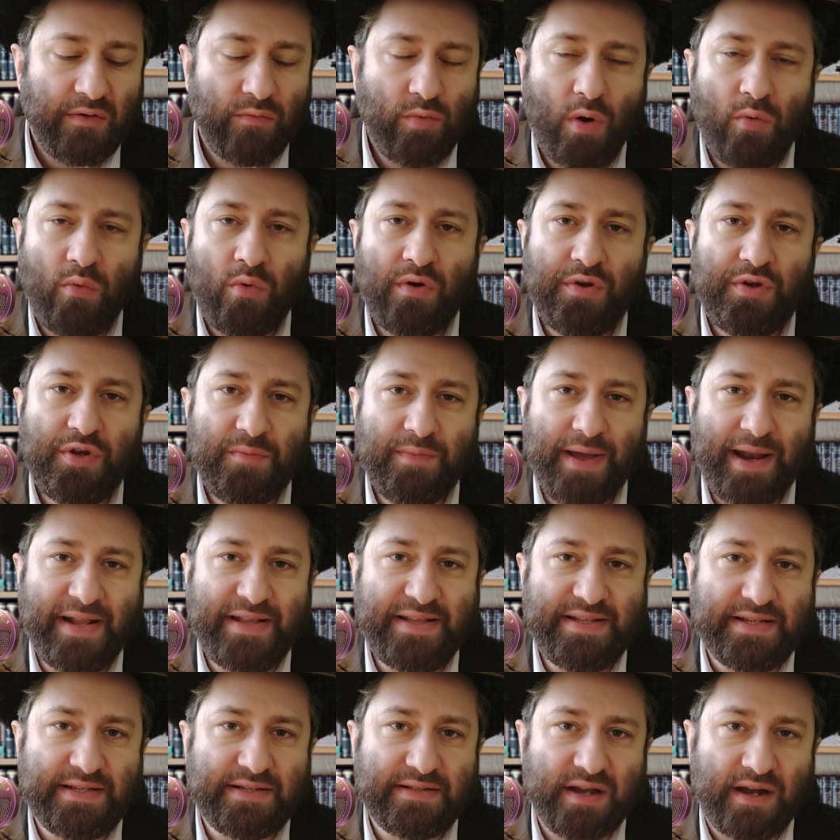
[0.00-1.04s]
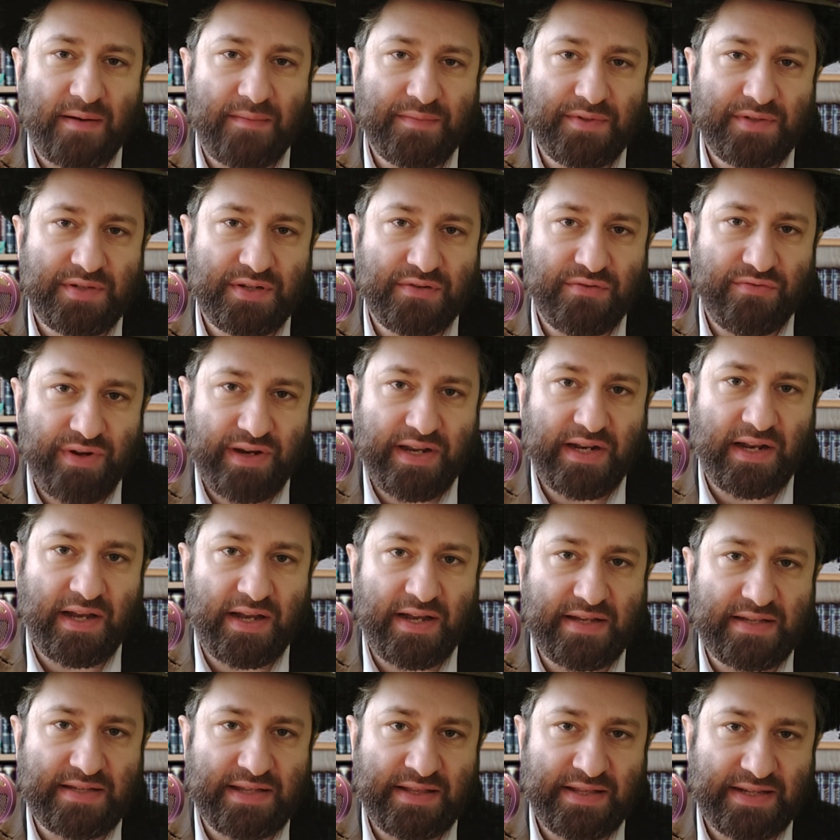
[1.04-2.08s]
what humanity has come to
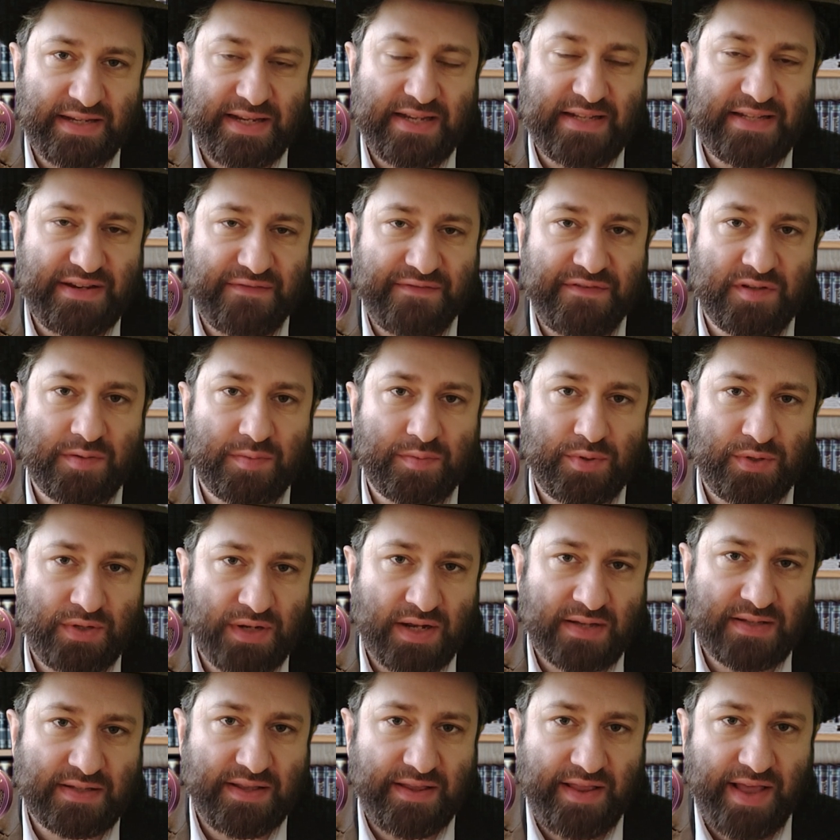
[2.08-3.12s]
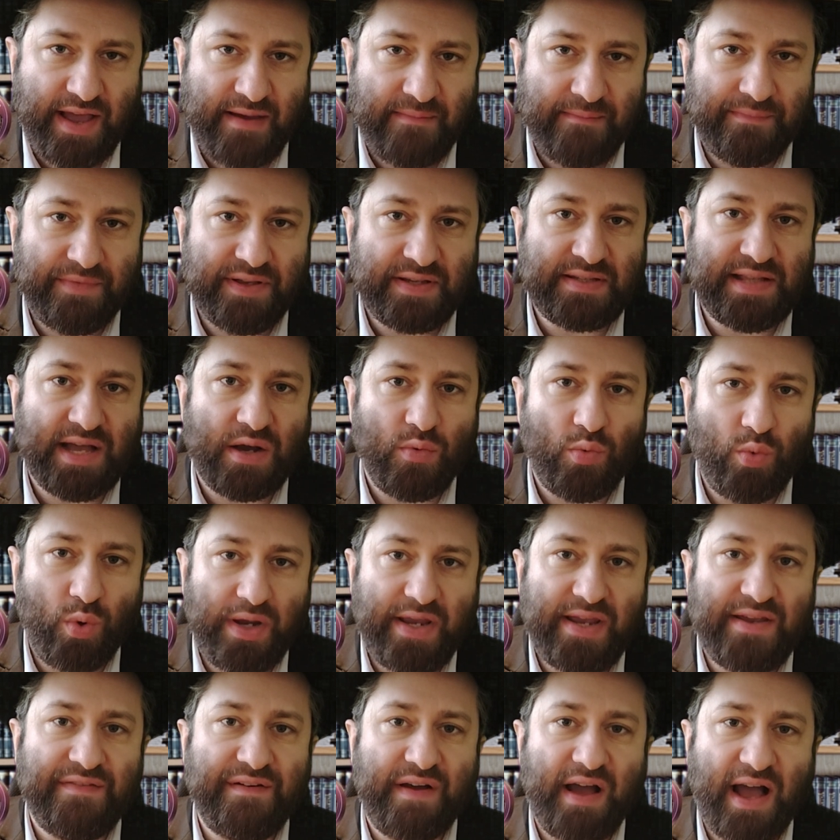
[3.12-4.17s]
realize, and the key difference between us and them, is that
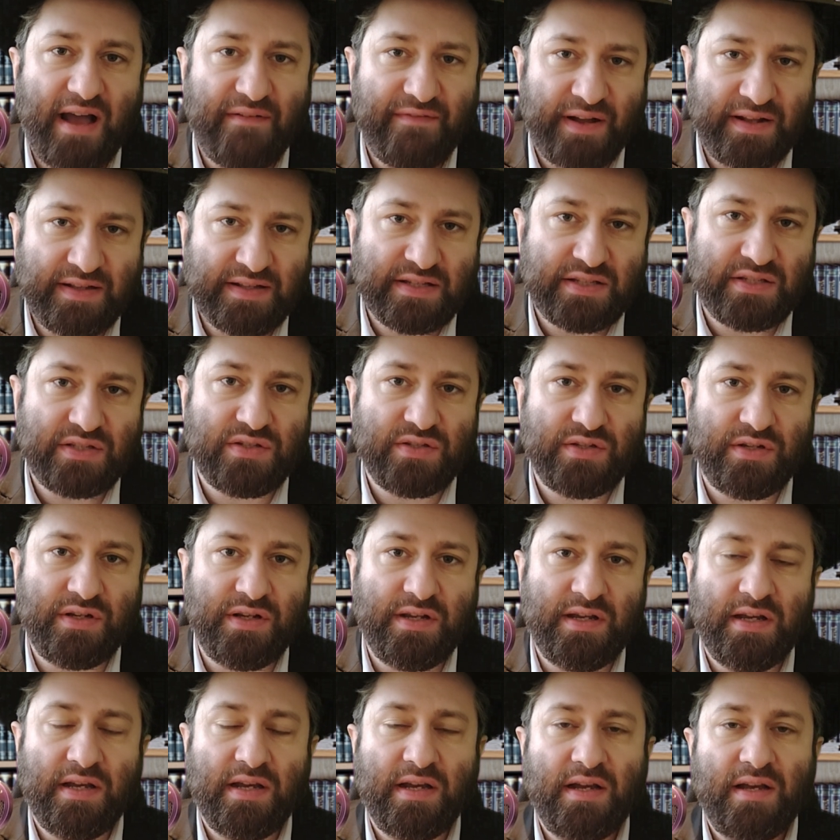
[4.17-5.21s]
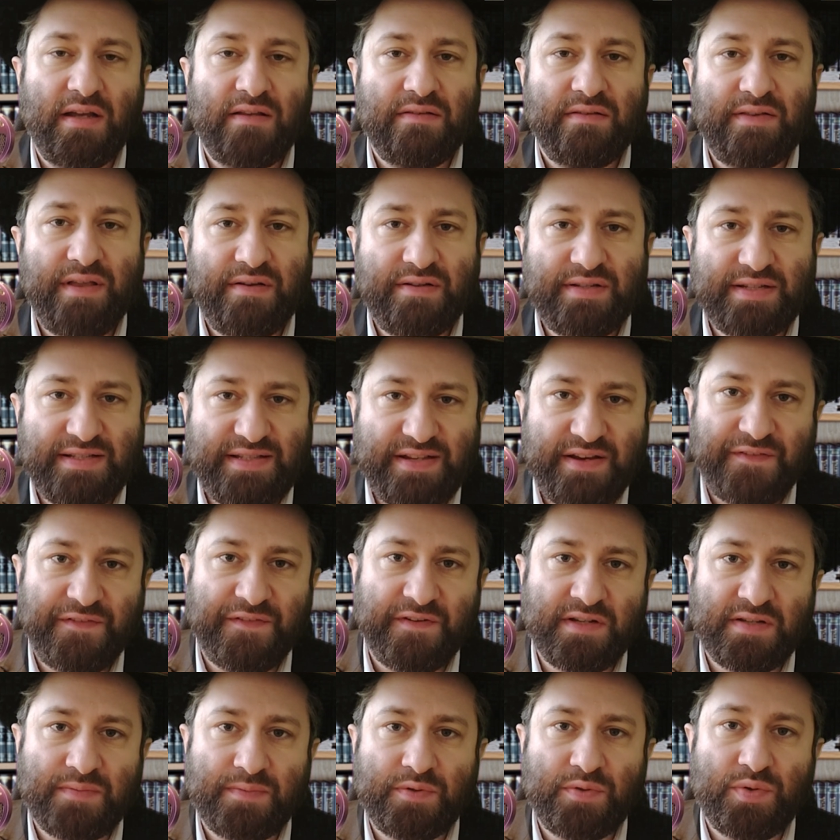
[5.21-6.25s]
we have understood that there's a
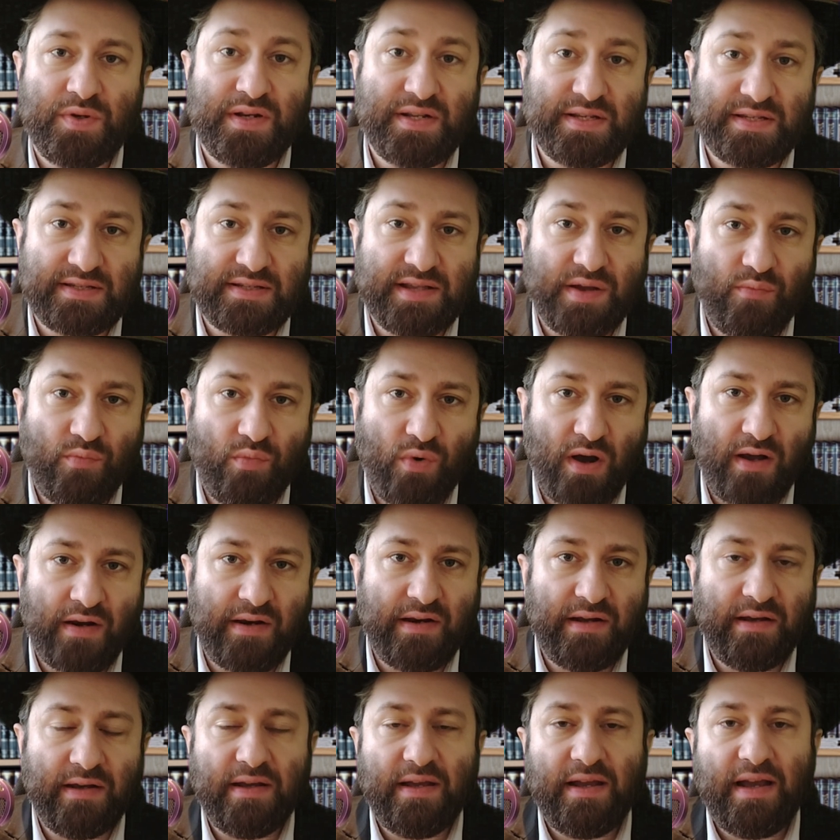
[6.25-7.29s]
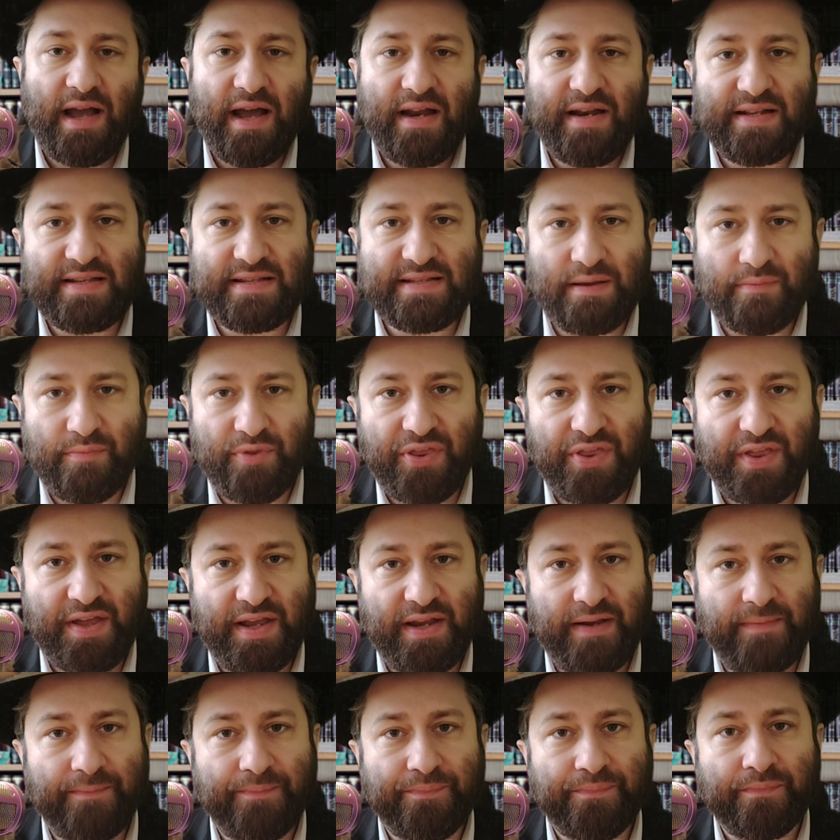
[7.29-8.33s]
difference between a someone and a
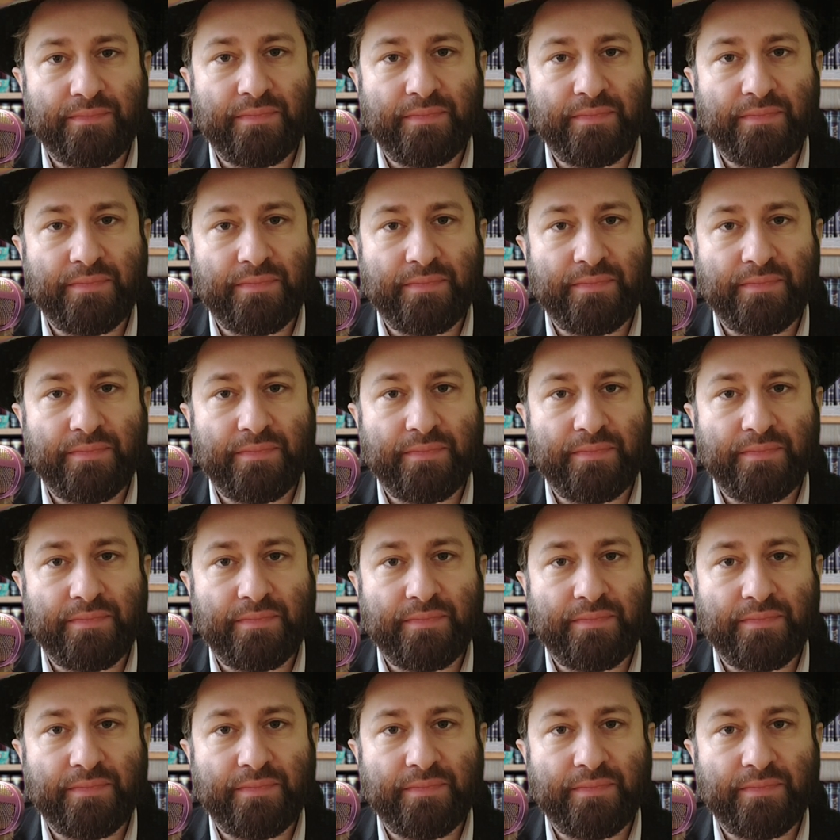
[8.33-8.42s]
something.